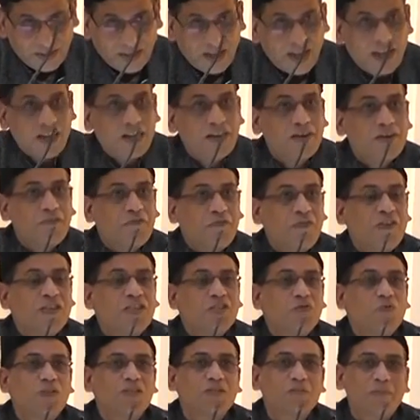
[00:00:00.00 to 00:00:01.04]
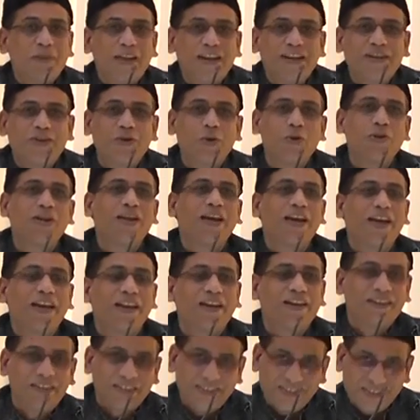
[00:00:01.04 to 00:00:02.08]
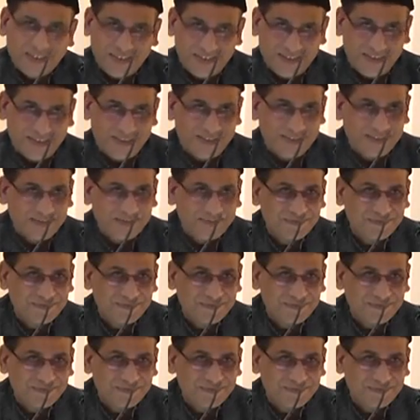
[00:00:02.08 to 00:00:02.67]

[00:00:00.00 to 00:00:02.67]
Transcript: And a reference was made to inheritance.